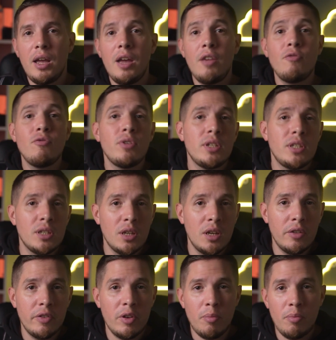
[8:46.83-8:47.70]
Every
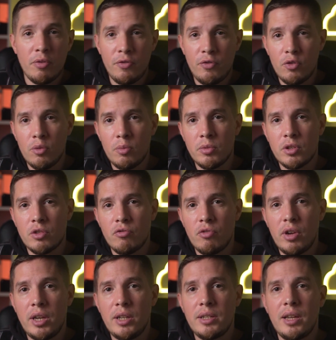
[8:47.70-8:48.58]
server performs
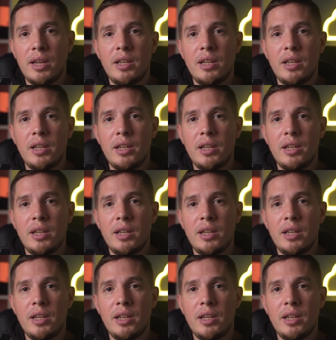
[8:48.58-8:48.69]
great